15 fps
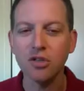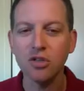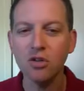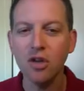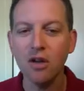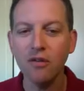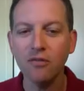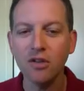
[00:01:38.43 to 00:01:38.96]
So
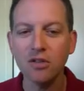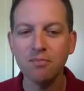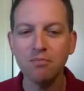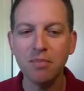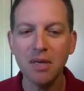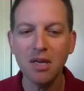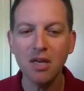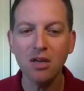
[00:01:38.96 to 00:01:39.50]
you have these
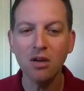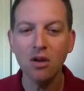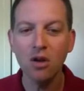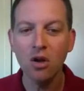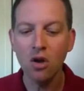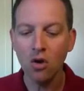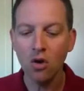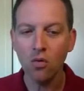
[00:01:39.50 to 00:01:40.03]
big,
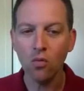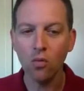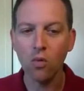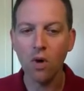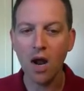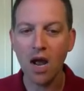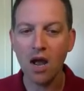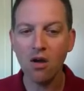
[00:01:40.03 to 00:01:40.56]

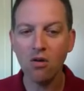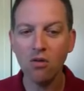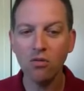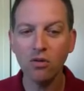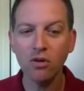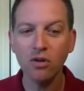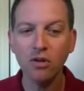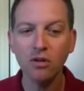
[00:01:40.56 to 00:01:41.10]

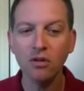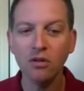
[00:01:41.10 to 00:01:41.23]
round